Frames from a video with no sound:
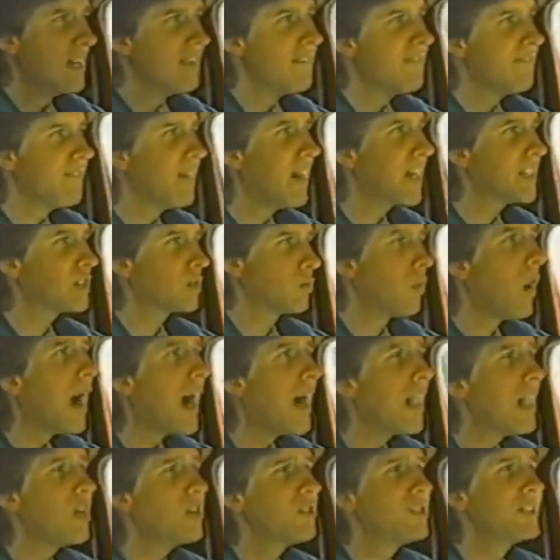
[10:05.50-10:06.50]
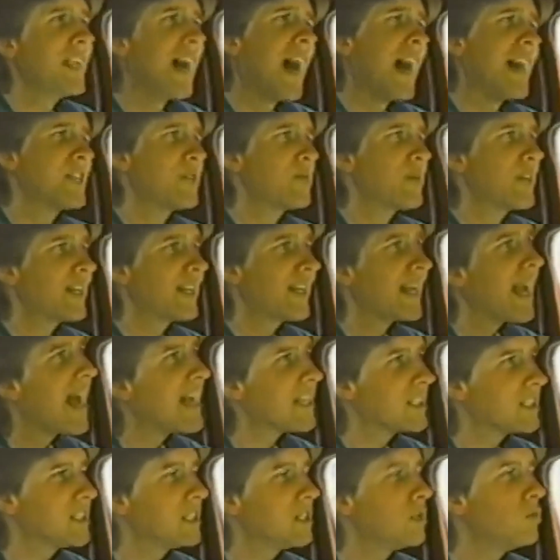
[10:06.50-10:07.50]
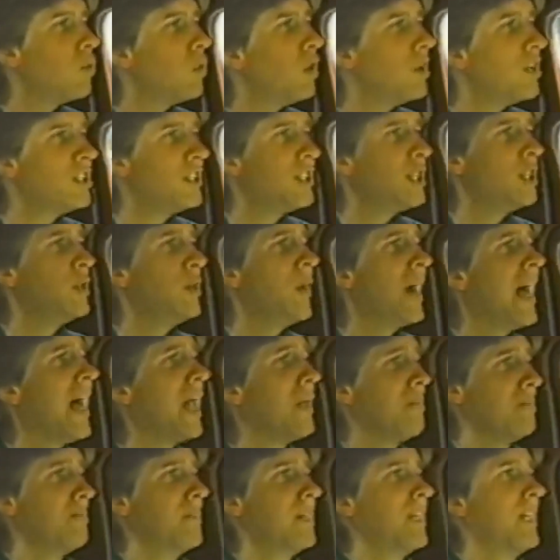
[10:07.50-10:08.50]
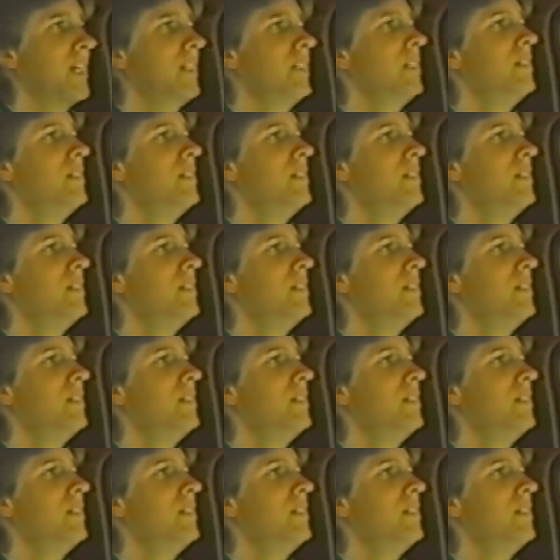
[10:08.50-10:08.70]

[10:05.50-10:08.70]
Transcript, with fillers: which right there was nothing really special. Worth,